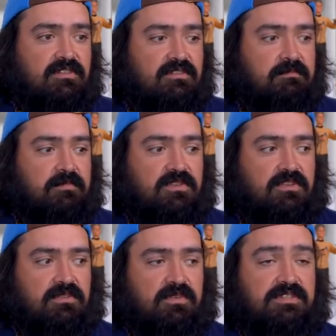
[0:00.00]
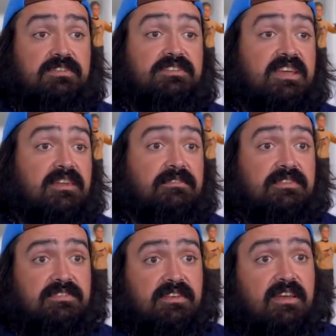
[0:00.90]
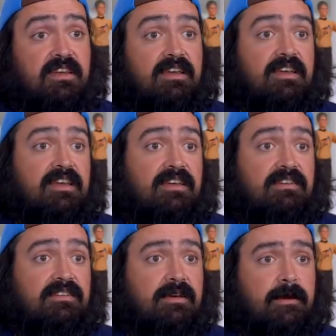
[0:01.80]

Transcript: to to research cannabis, and